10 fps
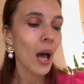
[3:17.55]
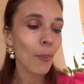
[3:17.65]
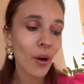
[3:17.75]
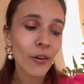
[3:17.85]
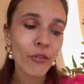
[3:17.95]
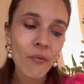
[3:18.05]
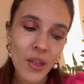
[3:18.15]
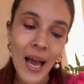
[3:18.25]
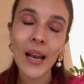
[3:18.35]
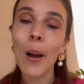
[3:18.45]
Apart from
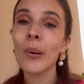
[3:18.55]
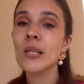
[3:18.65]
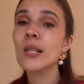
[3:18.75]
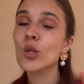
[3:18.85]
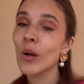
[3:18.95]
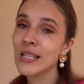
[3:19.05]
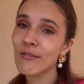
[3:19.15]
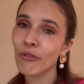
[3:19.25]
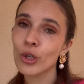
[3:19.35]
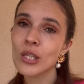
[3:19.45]
that, up until
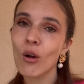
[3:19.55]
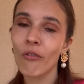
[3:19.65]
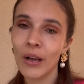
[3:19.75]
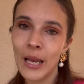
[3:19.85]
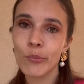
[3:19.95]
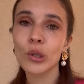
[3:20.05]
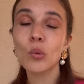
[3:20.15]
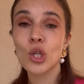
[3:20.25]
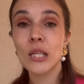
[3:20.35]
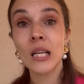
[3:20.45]
21st of April,
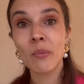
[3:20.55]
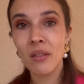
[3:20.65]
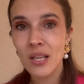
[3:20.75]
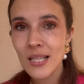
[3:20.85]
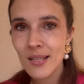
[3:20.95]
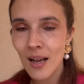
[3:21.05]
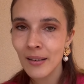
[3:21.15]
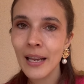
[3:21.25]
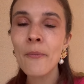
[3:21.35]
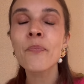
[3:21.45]
which is going to be this
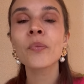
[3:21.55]
Sunday,